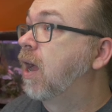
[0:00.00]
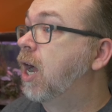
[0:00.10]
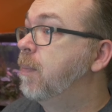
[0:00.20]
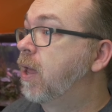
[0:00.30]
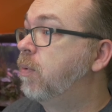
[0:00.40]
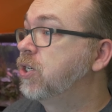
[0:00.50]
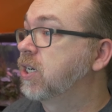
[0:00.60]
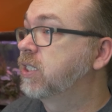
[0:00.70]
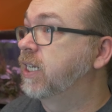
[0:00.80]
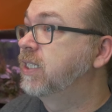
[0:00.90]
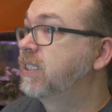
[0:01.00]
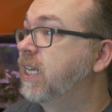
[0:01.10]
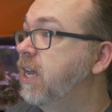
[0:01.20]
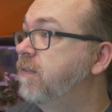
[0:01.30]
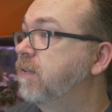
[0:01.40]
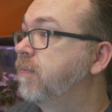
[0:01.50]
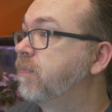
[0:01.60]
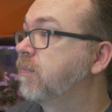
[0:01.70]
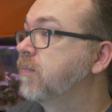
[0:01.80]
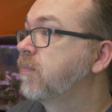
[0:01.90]
Um, and we're just going to save.
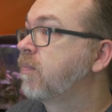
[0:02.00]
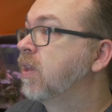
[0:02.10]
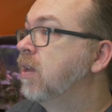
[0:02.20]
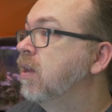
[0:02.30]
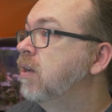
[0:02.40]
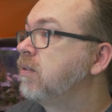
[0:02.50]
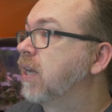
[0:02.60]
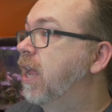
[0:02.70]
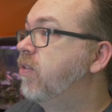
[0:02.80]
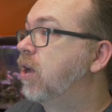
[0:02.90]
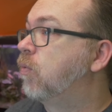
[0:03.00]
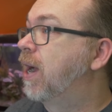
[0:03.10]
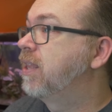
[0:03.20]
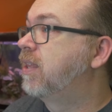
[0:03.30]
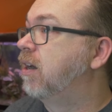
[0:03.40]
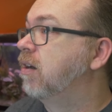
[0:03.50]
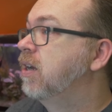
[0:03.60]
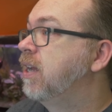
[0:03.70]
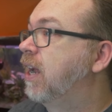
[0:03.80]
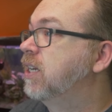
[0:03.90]
And then right
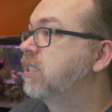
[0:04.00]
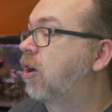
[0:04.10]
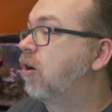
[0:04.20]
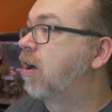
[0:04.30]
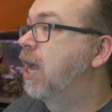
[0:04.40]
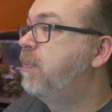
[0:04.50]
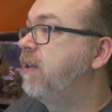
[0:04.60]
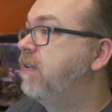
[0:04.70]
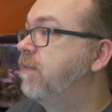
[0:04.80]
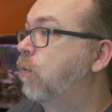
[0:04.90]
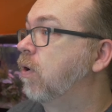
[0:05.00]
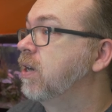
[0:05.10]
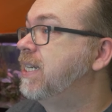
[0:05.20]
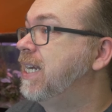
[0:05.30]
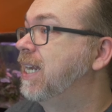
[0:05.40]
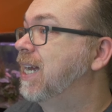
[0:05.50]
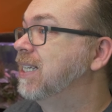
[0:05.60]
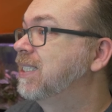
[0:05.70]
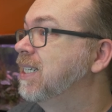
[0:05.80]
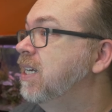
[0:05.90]
there is our IPv4
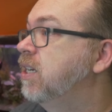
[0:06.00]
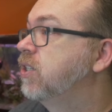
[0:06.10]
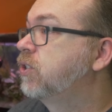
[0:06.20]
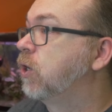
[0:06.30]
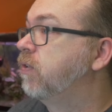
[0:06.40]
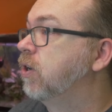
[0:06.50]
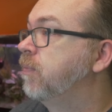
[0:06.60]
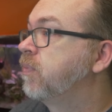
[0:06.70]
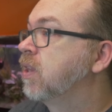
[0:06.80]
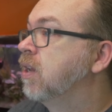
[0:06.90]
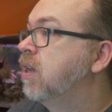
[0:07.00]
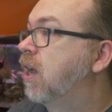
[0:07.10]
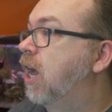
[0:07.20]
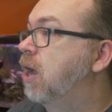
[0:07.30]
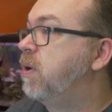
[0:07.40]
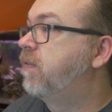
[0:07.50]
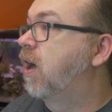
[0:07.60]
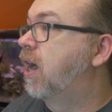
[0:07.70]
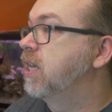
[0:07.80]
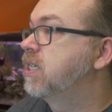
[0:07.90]
DNS server. Uh, we've
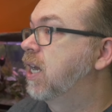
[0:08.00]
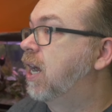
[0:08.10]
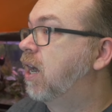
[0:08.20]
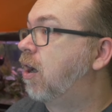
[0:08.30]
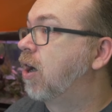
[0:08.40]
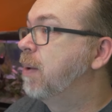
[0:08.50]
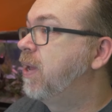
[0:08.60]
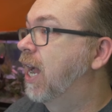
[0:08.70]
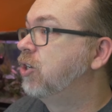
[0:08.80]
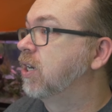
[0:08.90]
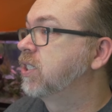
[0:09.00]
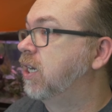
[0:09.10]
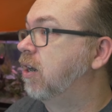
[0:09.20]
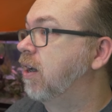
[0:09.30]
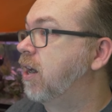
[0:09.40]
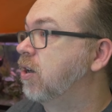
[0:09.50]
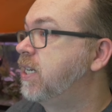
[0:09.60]
got uh, our IP address there and our